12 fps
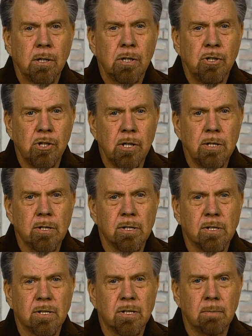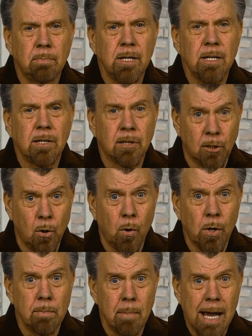Jesus to be
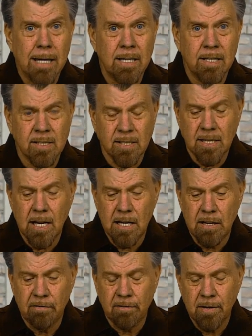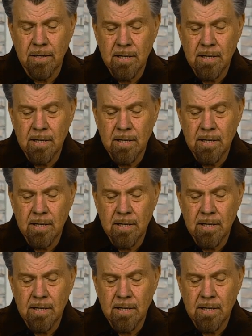Lord mighty to save.